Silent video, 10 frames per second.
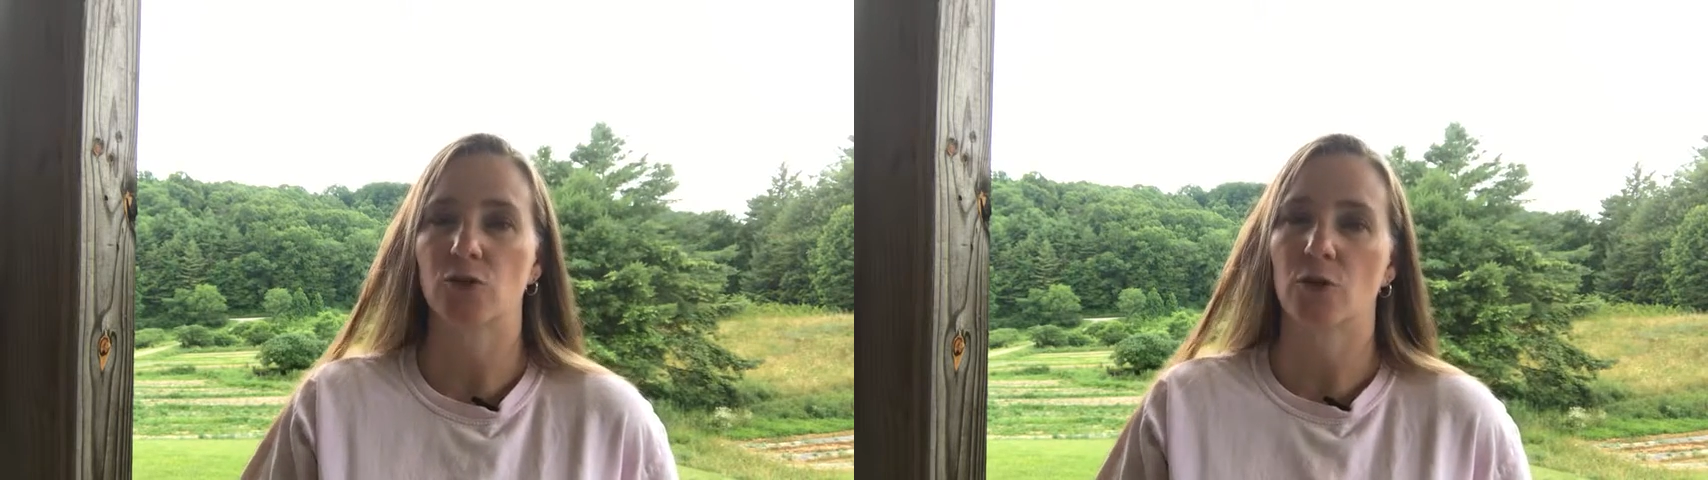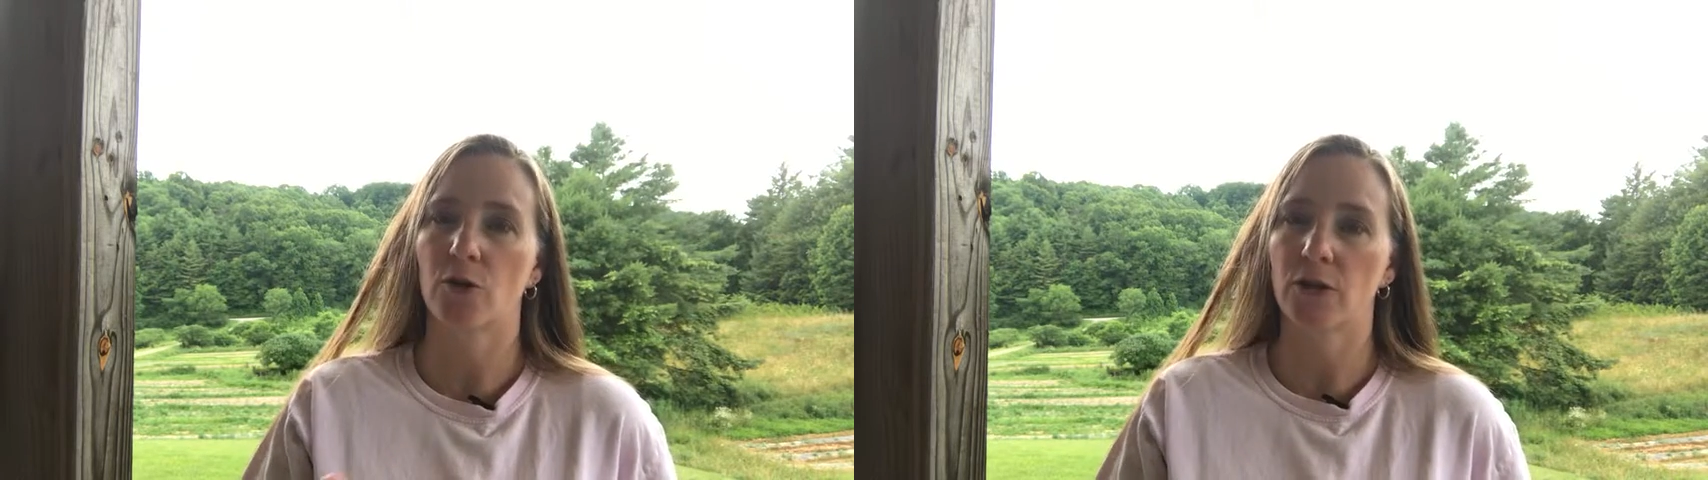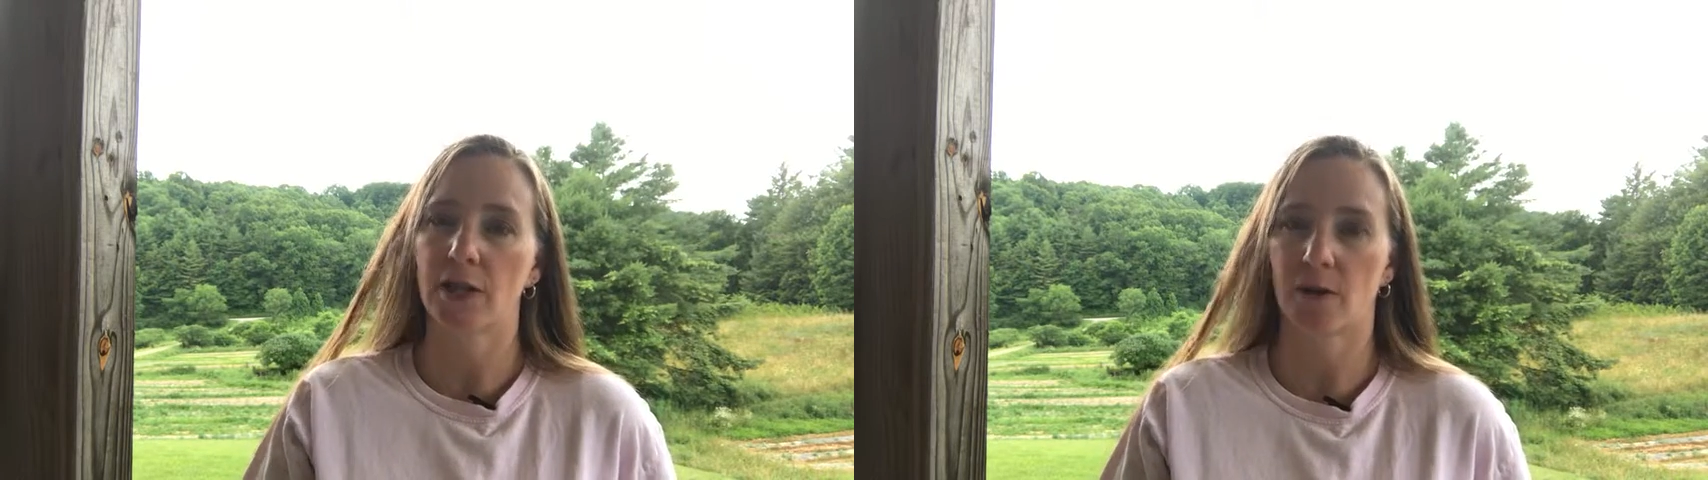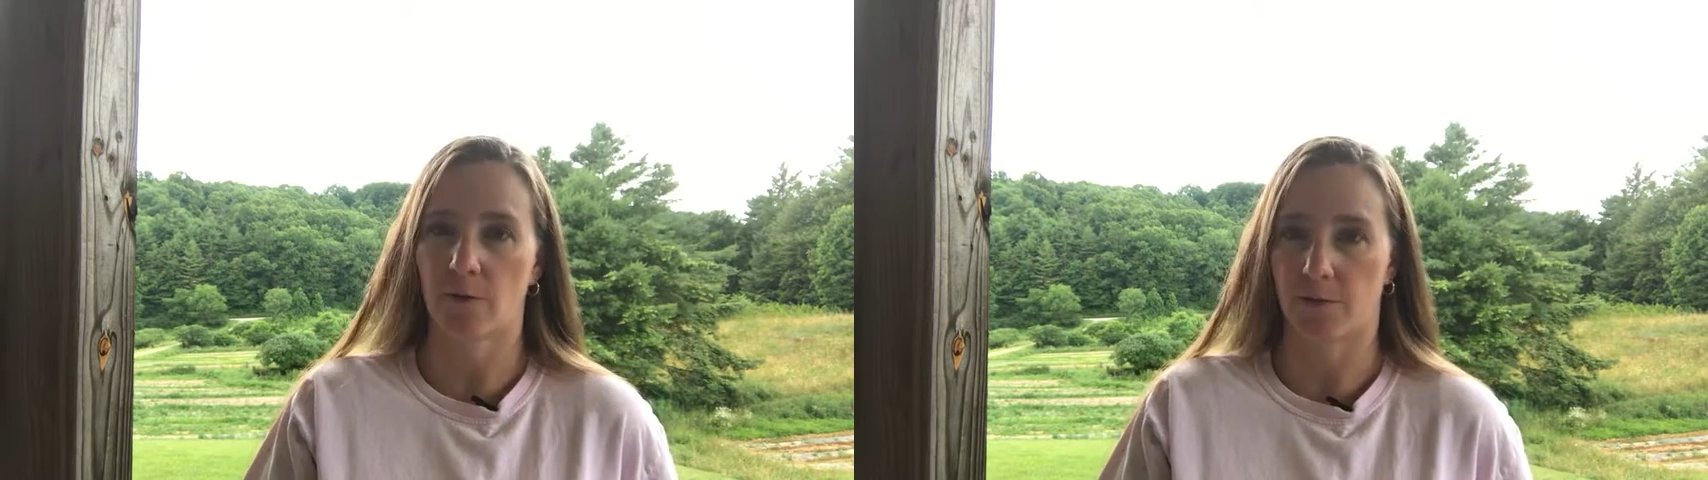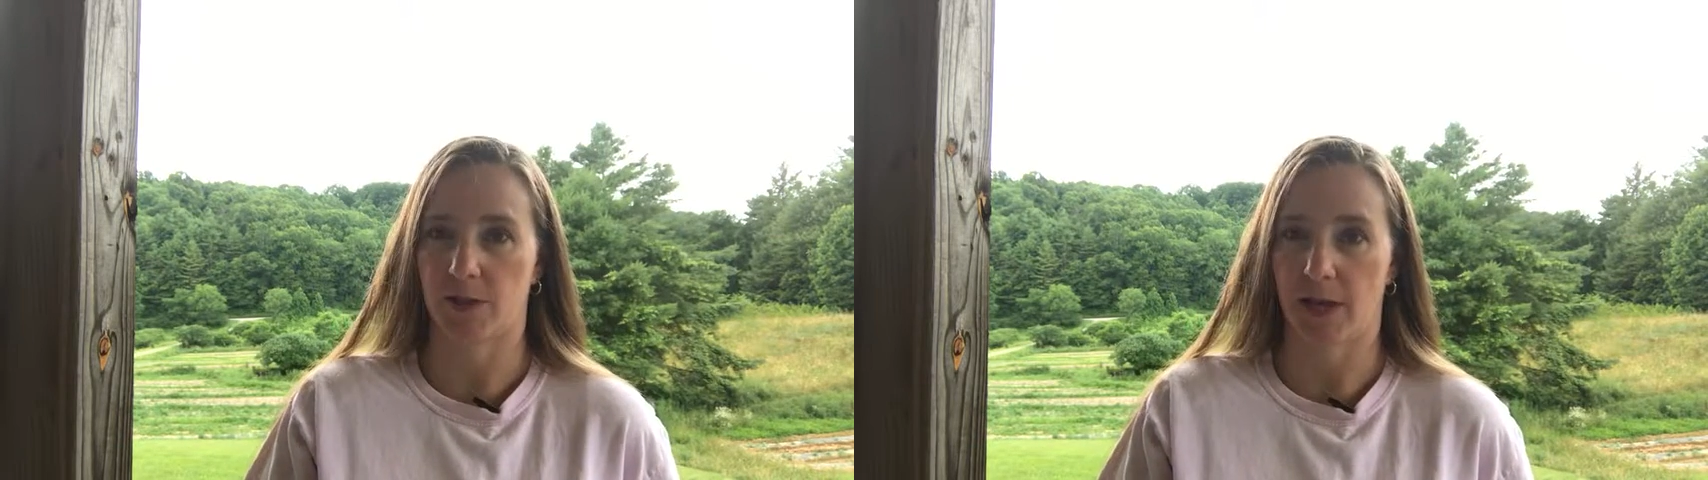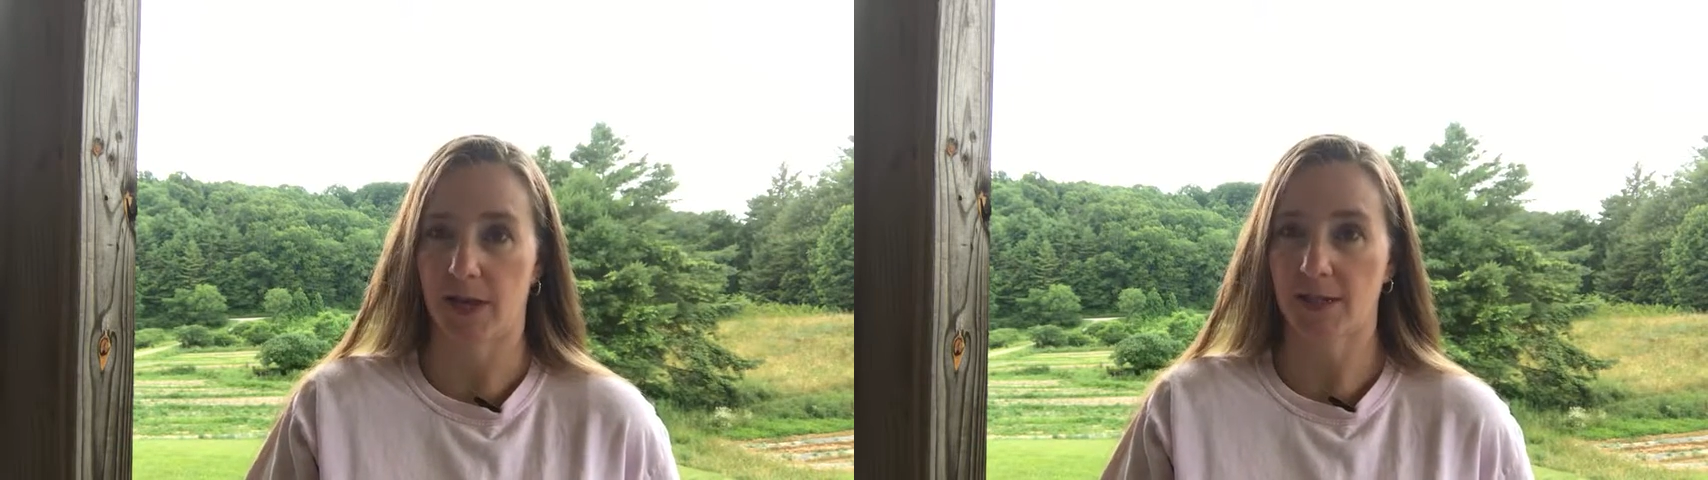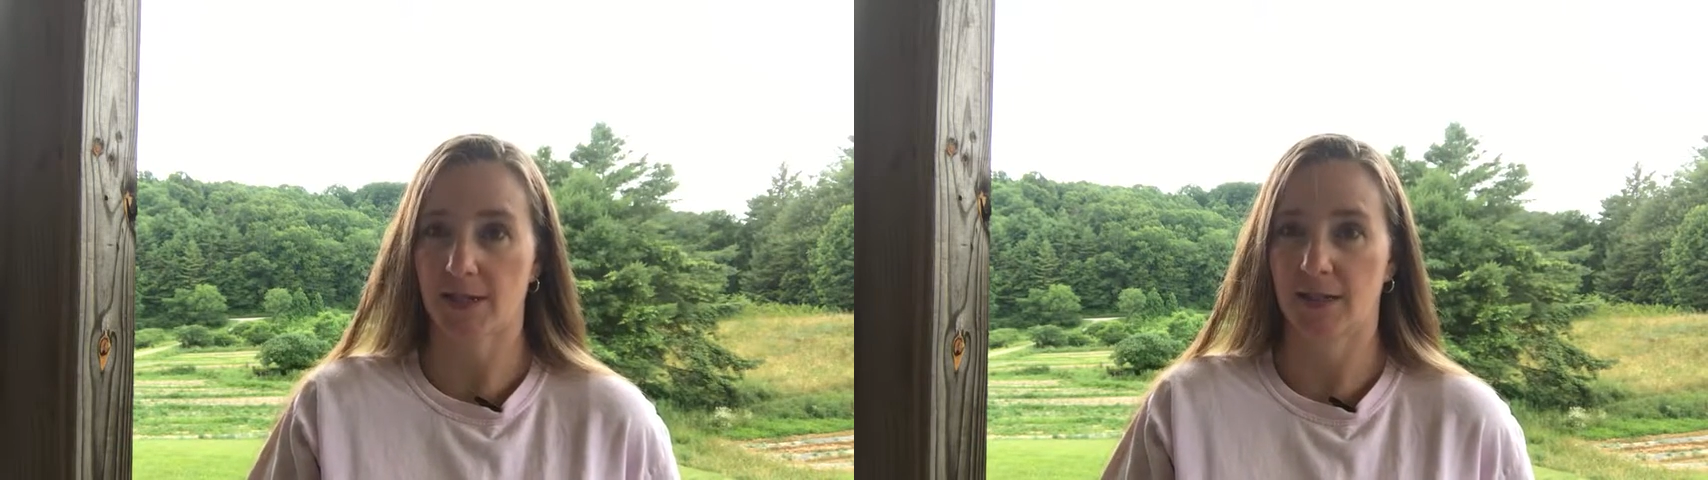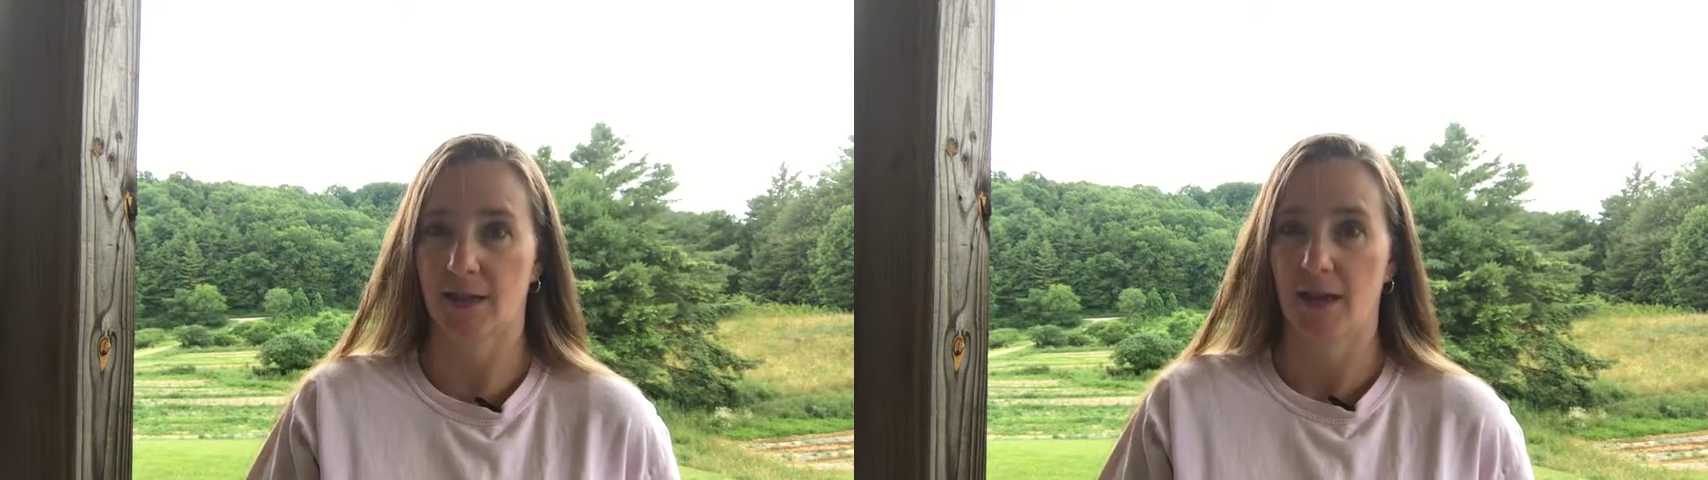you go to that website,